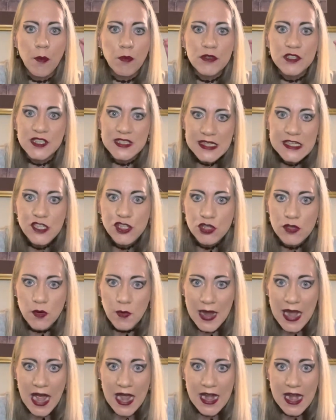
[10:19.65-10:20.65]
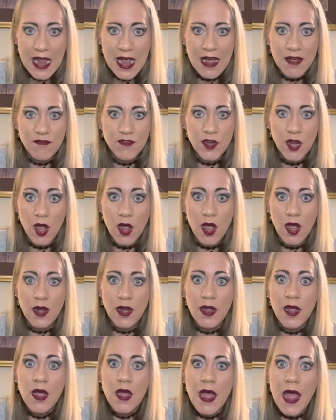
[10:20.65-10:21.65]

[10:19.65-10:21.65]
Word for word: procedure that we had to have done,